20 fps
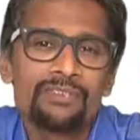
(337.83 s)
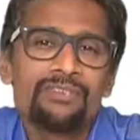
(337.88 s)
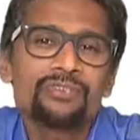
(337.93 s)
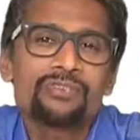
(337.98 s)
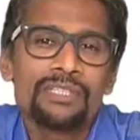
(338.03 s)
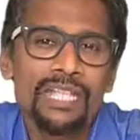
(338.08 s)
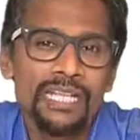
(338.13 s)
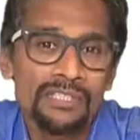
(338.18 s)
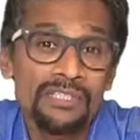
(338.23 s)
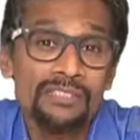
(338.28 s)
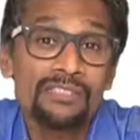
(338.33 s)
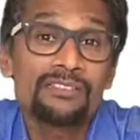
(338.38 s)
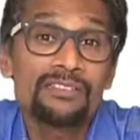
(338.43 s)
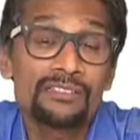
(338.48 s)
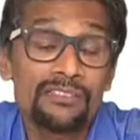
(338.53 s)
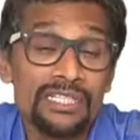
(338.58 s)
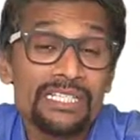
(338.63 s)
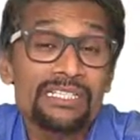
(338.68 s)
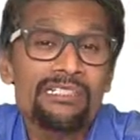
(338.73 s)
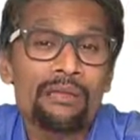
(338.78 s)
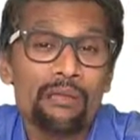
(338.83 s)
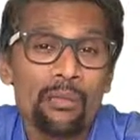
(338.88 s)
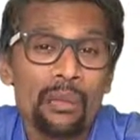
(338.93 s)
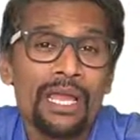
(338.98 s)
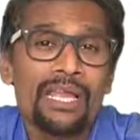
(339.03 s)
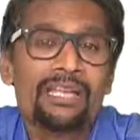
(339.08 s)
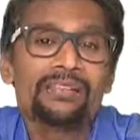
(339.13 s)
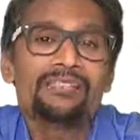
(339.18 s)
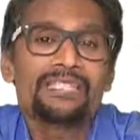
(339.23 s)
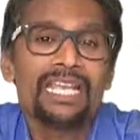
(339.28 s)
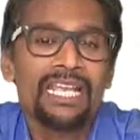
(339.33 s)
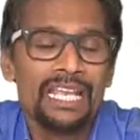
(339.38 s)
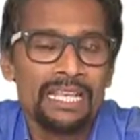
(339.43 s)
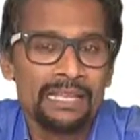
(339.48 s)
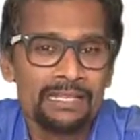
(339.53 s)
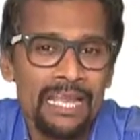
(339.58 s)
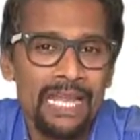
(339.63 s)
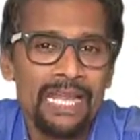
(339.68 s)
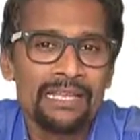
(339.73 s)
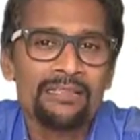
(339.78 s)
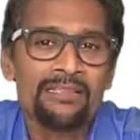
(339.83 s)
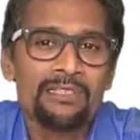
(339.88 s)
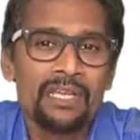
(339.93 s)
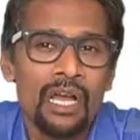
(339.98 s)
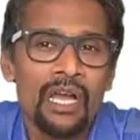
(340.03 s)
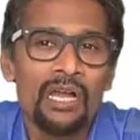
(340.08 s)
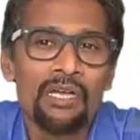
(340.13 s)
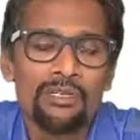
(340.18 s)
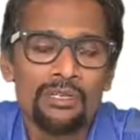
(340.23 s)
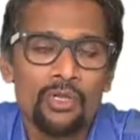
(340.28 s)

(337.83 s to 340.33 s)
So that's the reason why a second-hand car